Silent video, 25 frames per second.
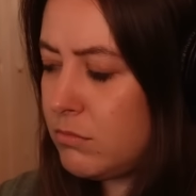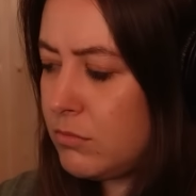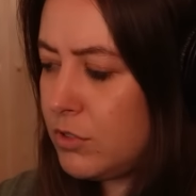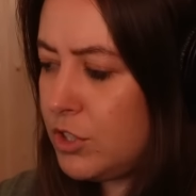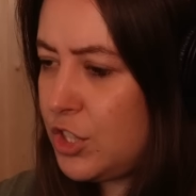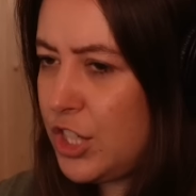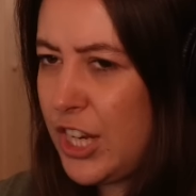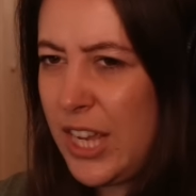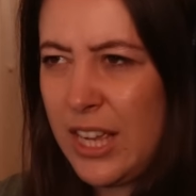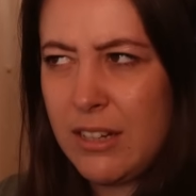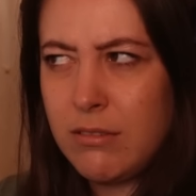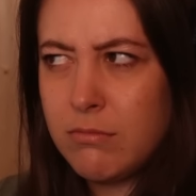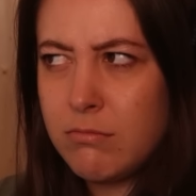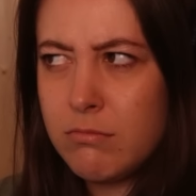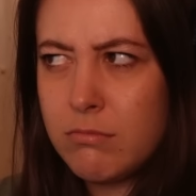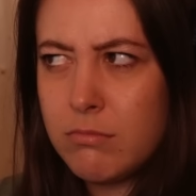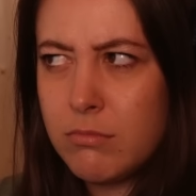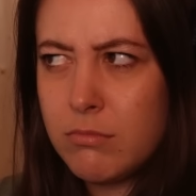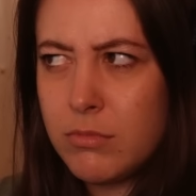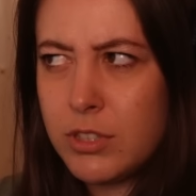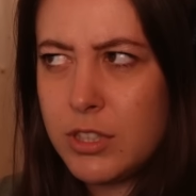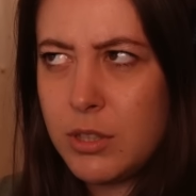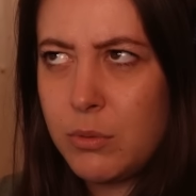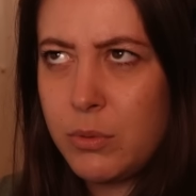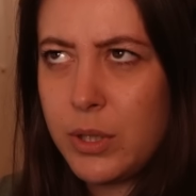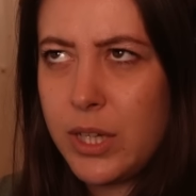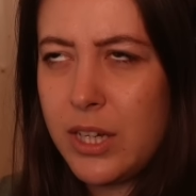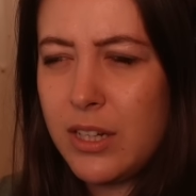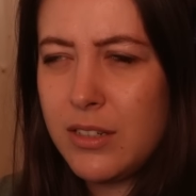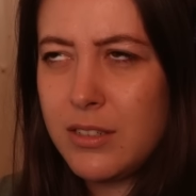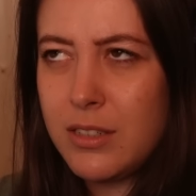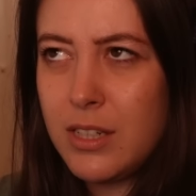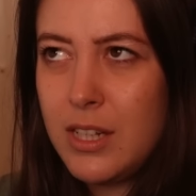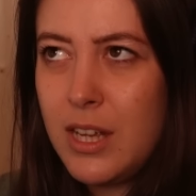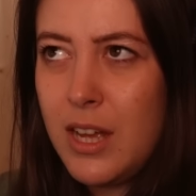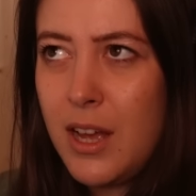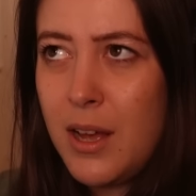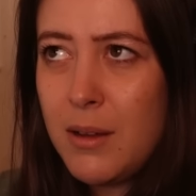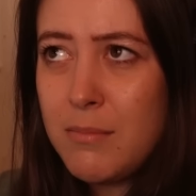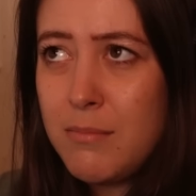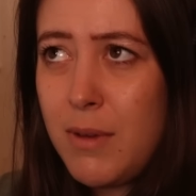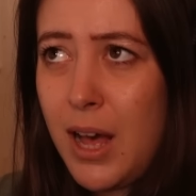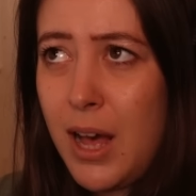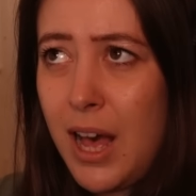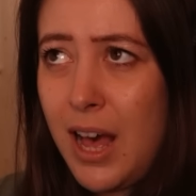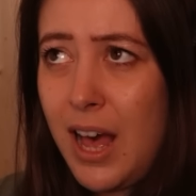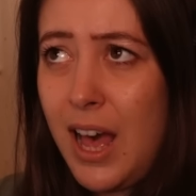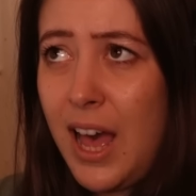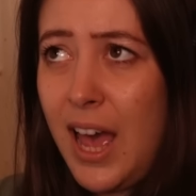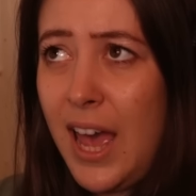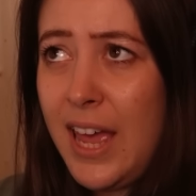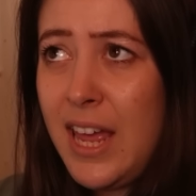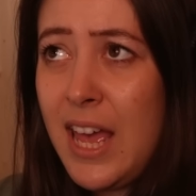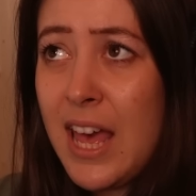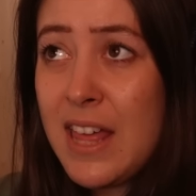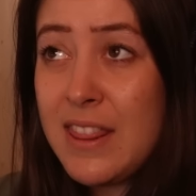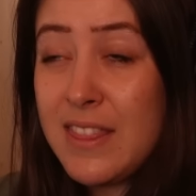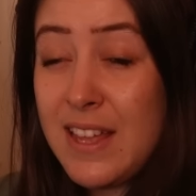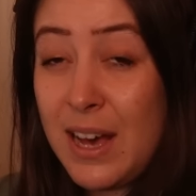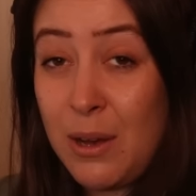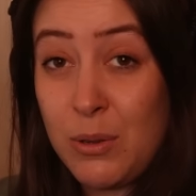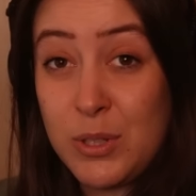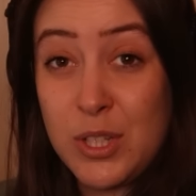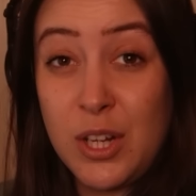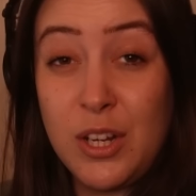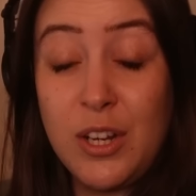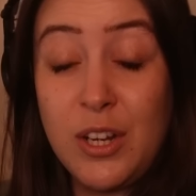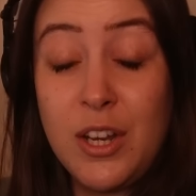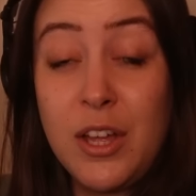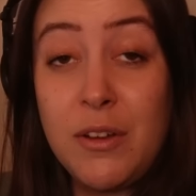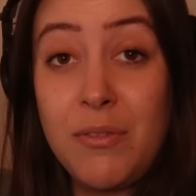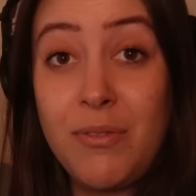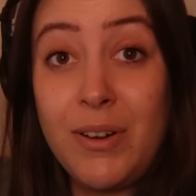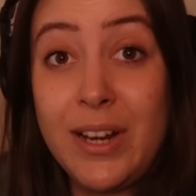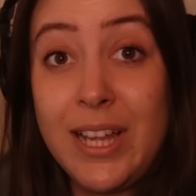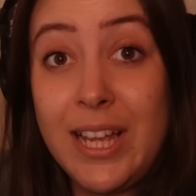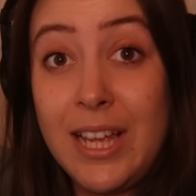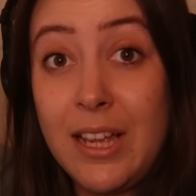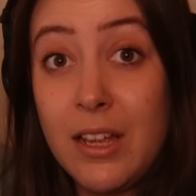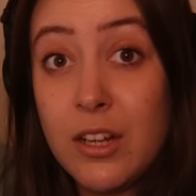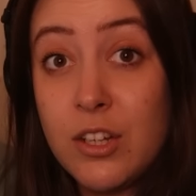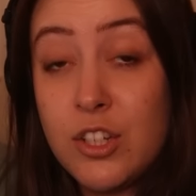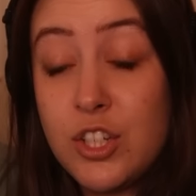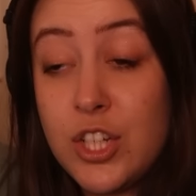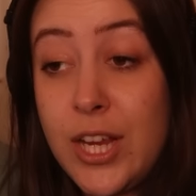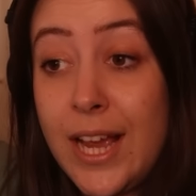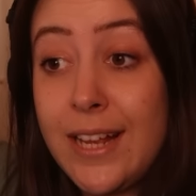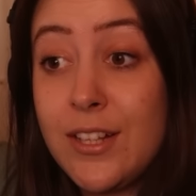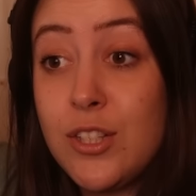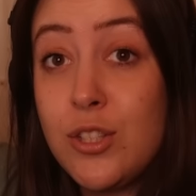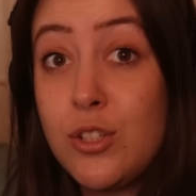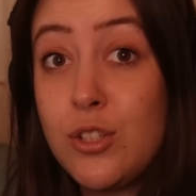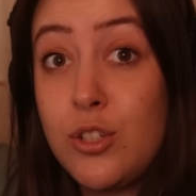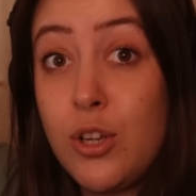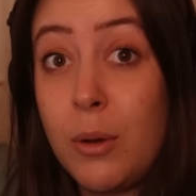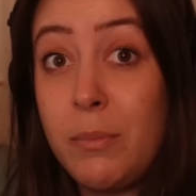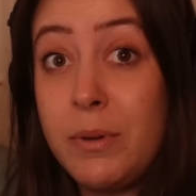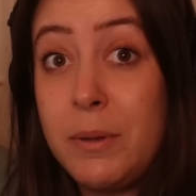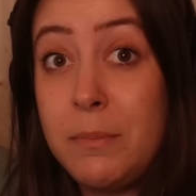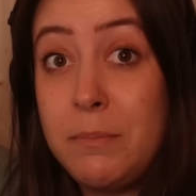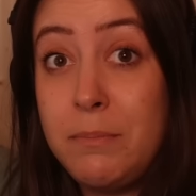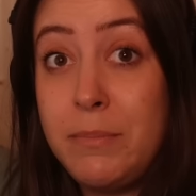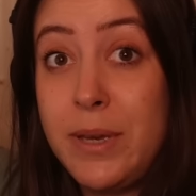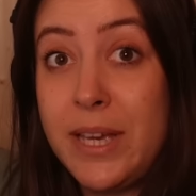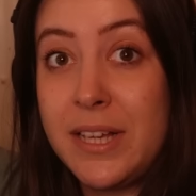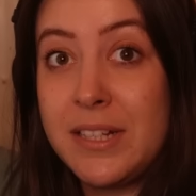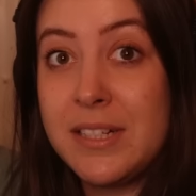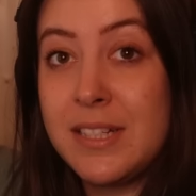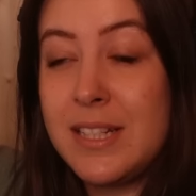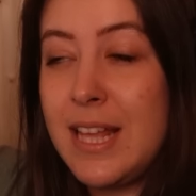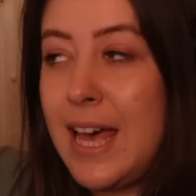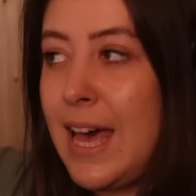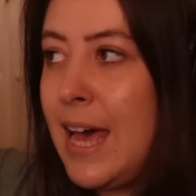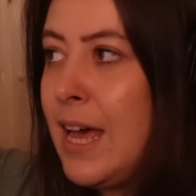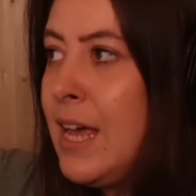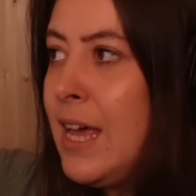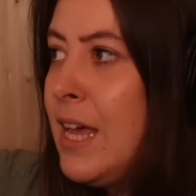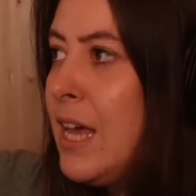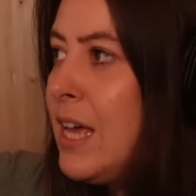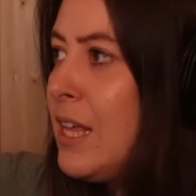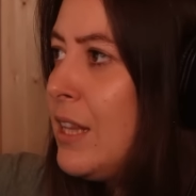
chin was the word. My, that was a lovely chest dominant mix there.